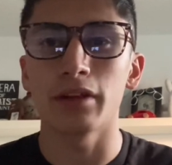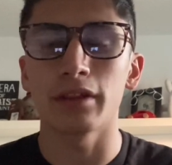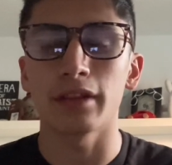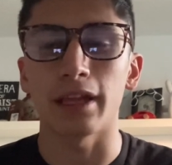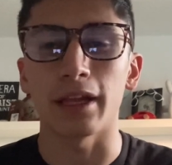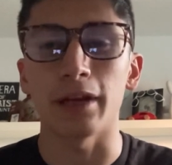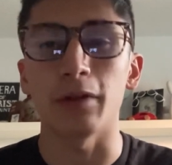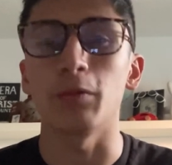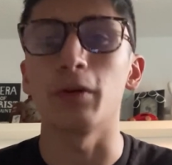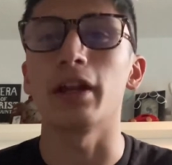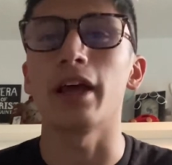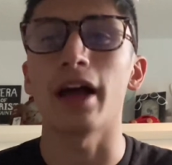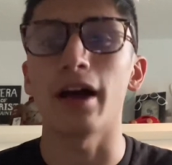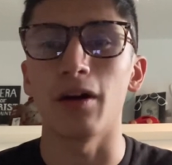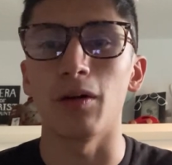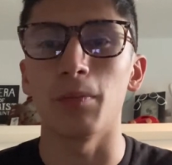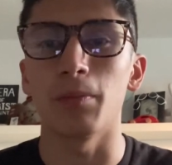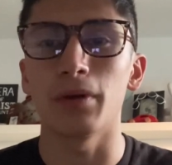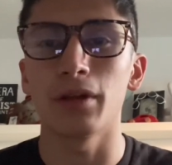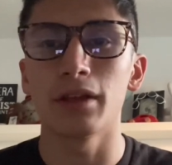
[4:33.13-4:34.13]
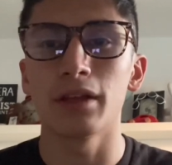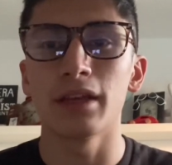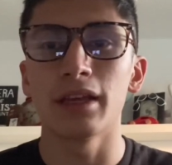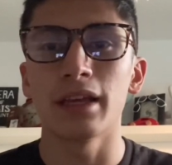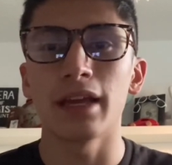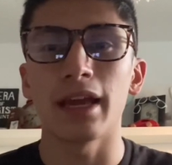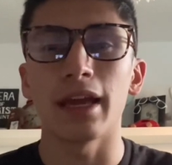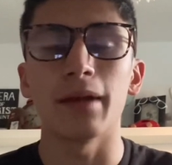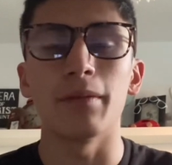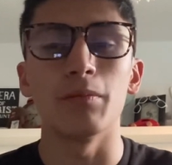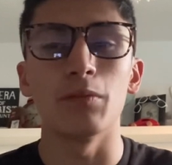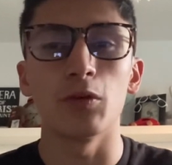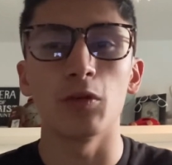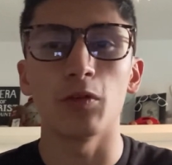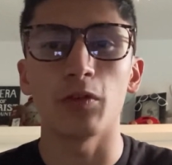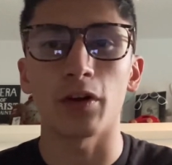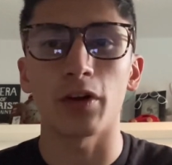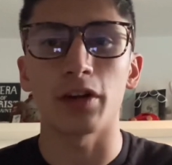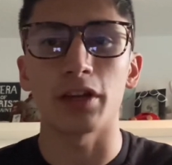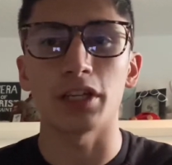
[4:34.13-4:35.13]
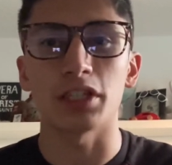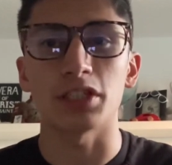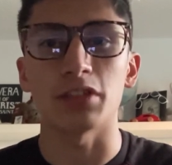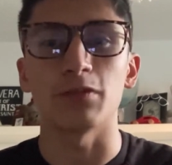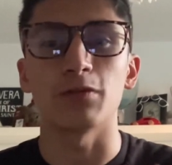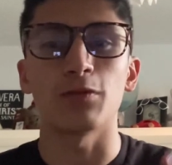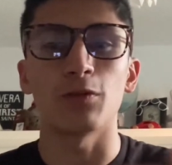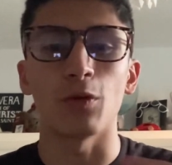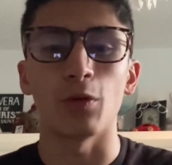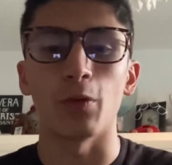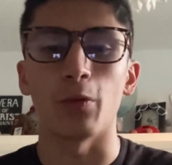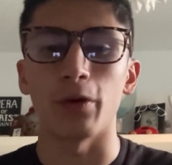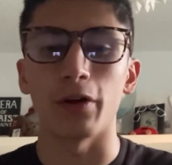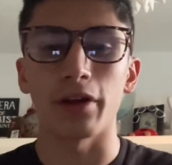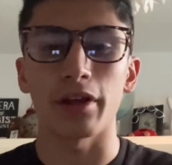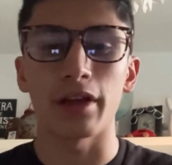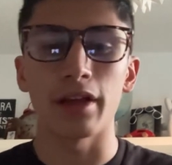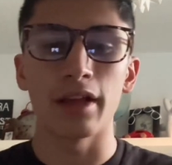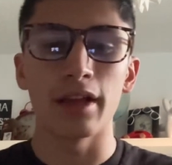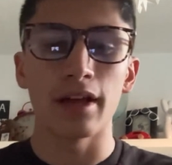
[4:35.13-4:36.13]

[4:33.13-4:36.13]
that it would help and move our nation forward.